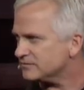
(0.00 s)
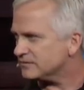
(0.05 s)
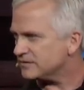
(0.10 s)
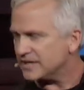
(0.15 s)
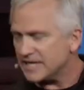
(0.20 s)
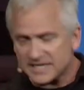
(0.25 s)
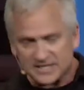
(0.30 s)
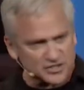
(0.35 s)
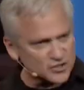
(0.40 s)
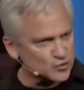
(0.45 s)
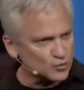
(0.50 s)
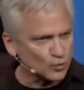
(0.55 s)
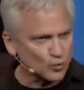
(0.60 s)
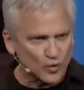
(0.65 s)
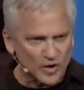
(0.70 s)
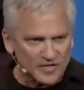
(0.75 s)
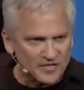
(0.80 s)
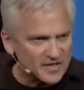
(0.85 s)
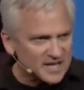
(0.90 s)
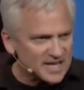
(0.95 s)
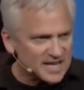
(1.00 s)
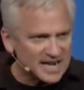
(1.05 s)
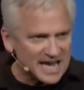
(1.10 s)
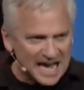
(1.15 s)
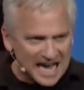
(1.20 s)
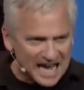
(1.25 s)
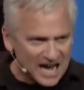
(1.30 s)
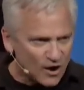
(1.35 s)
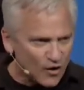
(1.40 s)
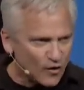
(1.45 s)
It's within
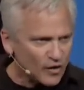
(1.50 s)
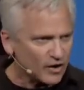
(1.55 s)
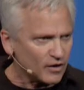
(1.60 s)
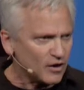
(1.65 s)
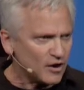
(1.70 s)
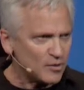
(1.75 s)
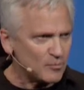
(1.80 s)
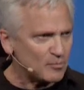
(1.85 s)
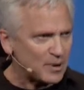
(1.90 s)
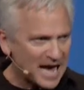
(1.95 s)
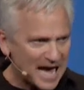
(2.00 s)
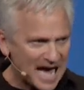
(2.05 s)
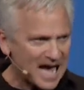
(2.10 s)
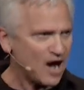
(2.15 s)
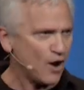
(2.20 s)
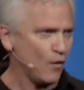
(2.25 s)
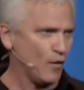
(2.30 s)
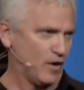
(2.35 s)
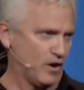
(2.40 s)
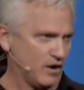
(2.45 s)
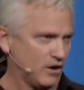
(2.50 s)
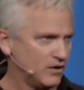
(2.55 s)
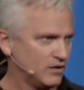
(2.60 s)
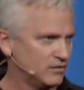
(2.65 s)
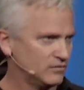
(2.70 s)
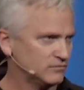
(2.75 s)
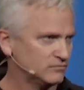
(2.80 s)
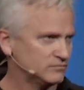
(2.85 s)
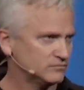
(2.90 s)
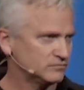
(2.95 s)
our power.
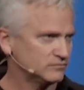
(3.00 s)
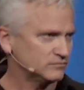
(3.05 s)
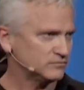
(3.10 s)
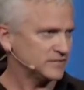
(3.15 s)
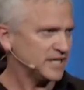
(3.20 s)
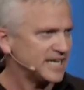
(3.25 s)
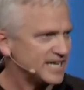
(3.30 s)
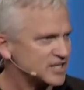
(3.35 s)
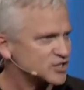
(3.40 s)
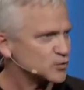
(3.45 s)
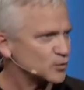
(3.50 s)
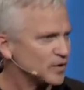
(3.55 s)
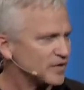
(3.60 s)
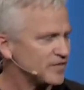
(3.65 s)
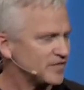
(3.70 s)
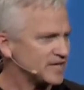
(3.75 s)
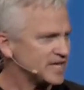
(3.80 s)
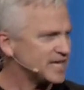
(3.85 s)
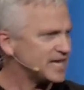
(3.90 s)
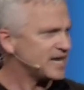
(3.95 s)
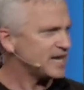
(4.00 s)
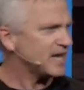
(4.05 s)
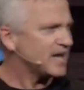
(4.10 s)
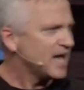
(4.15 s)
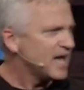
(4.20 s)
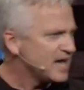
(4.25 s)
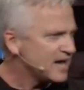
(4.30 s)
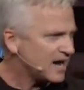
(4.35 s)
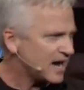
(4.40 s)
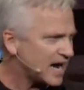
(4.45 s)
It is within
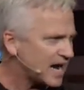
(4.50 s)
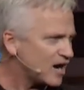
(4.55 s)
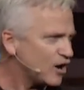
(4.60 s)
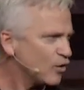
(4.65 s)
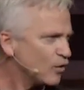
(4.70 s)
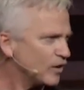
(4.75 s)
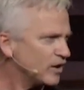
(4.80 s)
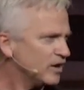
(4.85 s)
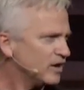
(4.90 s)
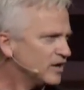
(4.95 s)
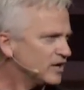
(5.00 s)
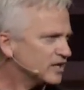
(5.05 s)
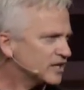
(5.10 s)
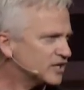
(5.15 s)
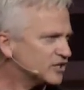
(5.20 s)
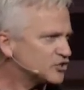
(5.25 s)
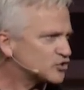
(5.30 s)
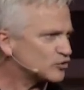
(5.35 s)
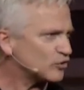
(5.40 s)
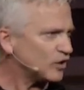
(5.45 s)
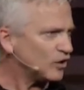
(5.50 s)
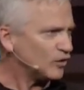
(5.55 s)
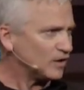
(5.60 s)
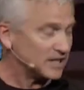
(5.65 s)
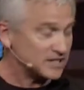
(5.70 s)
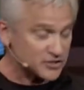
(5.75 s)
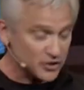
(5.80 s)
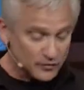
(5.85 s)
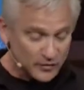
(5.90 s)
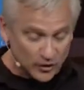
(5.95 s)
our control.
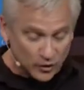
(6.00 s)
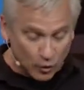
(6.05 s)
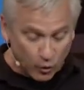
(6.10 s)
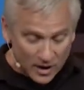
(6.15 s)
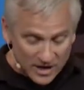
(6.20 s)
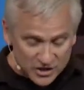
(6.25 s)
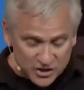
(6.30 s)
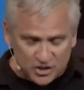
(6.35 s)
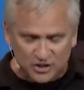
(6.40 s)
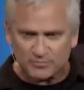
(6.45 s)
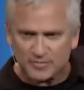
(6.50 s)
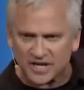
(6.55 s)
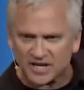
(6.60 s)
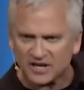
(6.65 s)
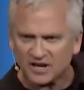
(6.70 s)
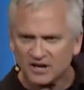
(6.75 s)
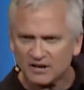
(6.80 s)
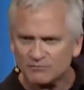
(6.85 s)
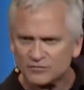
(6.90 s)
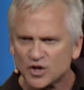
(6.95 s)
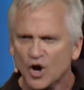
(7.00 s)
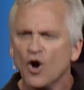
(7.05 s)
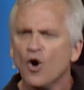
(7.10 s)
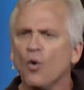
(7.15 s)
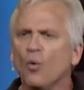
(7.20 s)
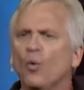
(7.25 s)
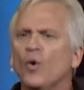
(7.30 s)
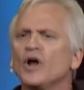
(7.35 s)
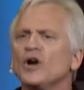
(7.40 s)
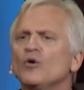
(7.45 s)
And so the question becomes
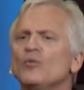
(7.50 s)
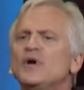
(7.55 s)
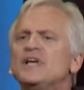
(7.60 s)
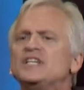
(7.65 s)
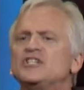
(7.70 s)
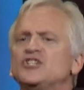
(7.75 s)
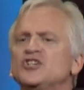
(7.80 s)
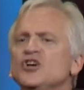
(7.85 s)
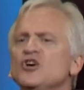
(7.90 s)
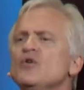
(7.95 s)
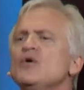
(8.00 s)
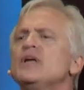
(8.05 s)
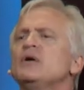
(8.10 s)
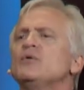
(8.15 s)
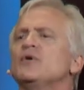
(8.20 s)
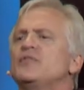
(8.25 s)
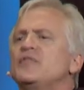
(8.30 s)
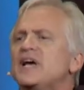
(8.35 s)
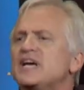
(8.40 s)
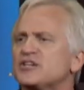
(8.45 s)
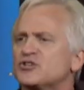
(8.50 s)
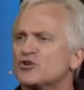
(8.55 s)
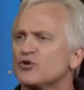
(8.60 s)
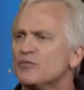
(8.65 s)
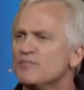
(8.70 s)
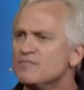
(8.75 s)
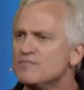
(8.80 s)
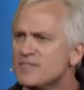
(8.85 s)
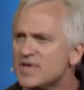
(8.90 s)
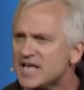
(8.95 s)
what are we doing with that
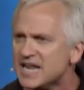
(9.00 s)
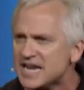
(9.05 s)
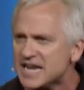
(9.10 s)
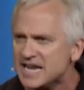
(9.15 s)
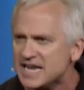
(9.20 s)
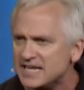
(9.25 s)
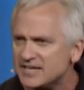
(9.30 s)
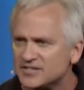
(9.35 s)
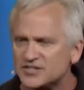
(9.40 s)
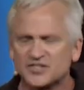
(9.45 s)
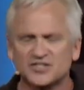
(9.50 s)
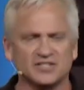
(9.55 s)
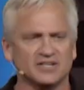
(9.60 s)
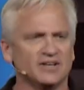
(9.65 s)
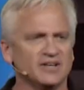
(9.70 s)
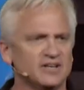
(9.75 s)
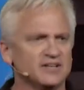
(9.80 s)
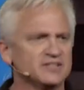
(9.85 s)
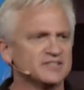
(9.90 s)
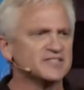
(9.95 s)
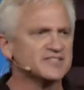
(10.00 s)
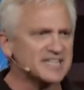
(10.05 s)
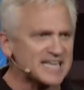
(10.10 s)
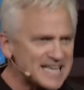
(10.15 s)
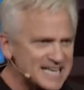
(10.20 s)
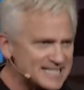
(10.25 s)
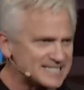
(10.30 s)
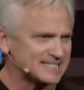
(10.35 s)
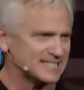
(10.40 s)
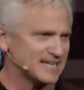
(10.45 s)
tremendous
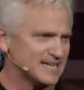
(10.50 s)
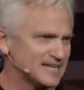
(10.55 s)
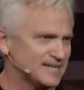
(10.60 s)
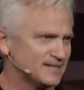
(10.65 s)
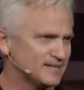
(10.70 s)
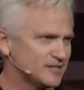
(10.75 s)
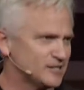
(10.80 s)
season?